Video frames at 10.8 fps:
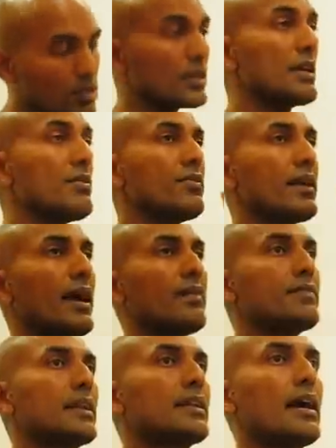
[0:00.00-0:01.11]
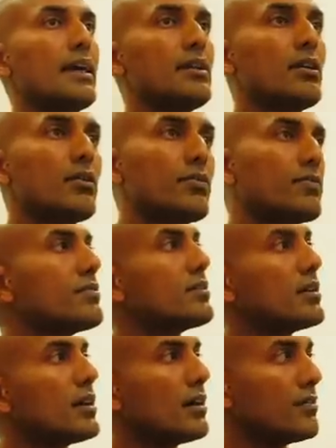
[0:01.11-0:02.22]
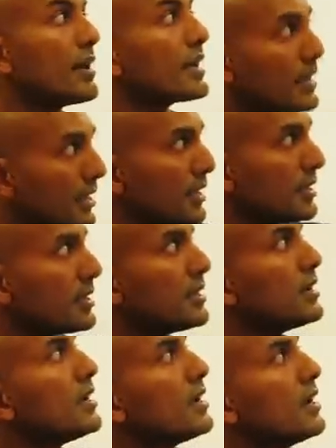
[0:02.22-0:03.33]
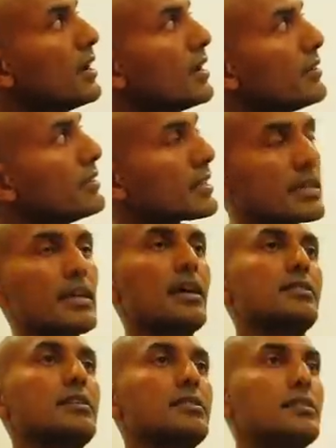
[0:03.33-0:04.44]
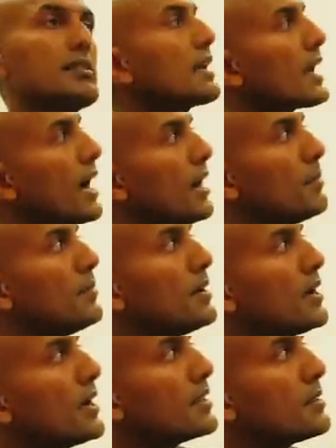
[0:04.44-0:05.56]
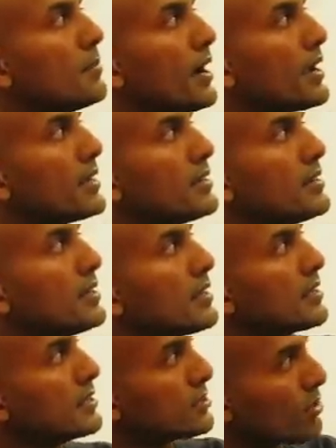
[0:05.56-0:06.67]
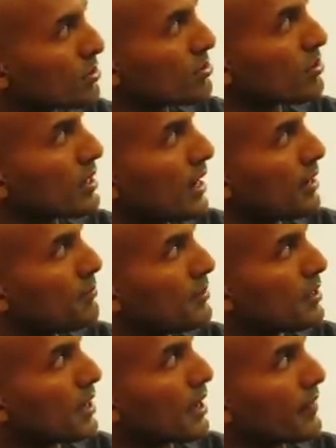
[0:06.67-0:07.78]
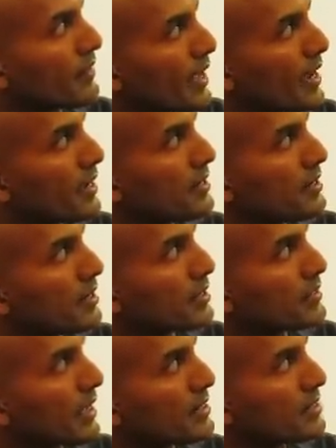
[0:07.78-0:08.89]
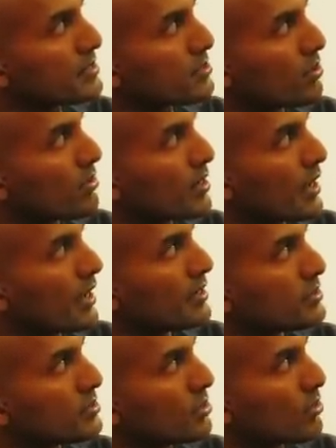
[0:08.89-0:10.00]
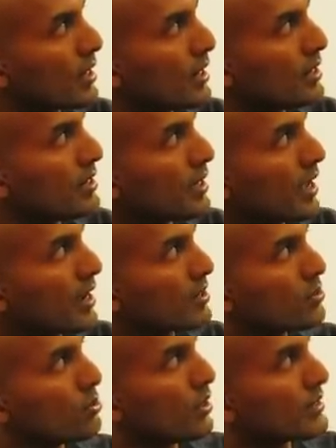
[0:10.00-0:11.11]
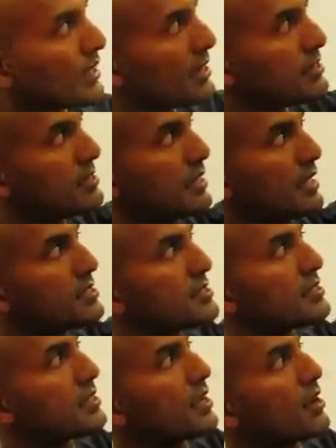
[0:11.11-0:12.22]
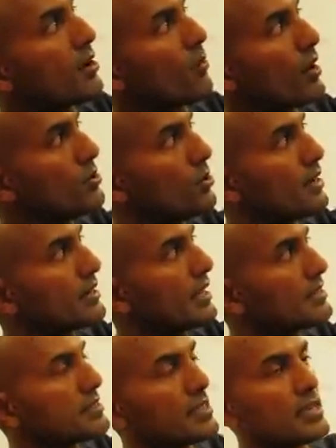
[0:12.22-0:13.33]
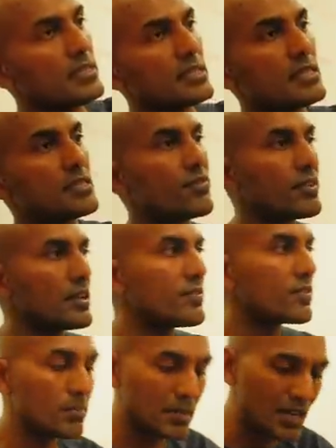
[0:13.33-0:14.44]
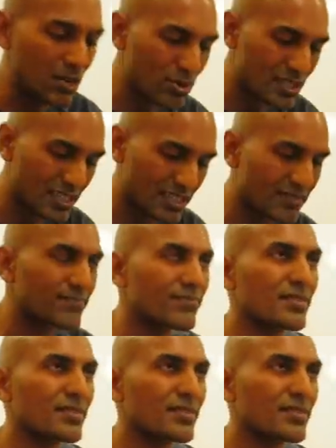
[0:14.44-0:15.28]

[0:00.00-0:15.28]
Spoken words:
So if we have that kind of awakening, where the senses are calm and the mind is also calm, and then that is known as yoga. And who attains this, one who attains this is freed from delusions.